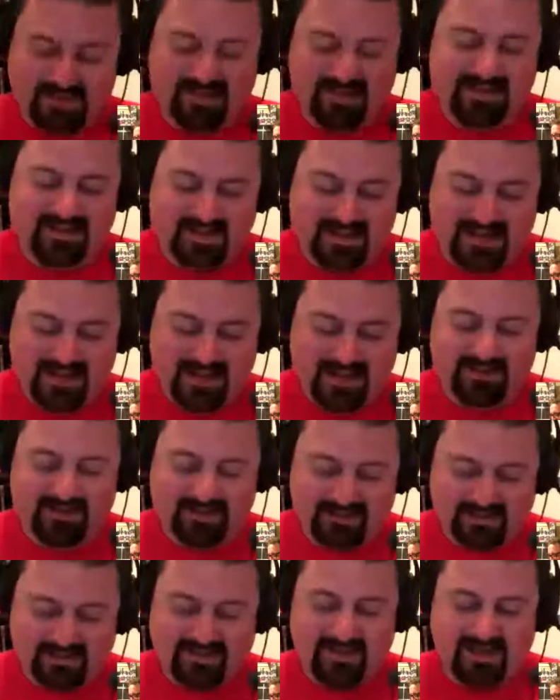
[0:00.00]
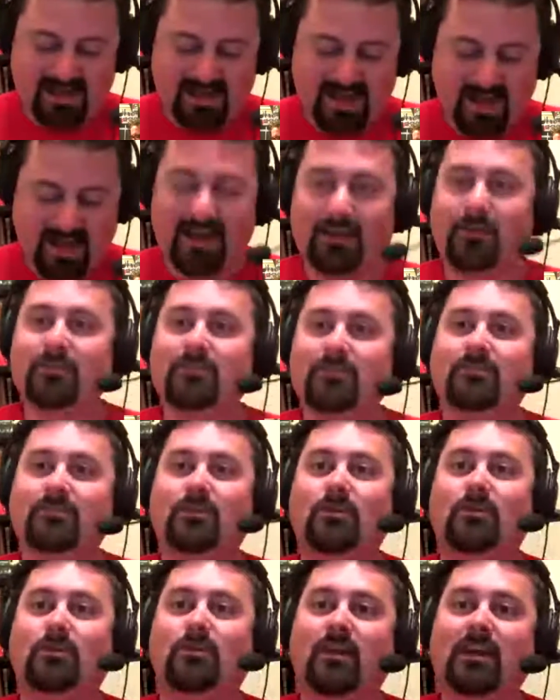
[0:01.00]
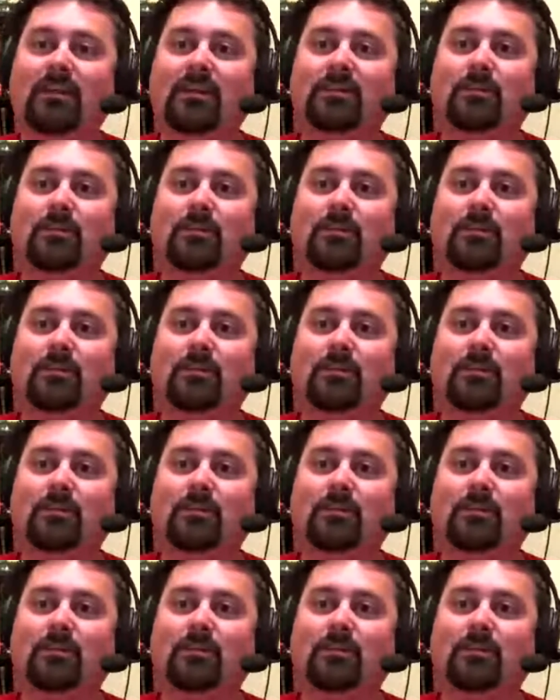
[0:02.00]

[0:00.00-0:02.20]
Yeah. I know this is a little crazy,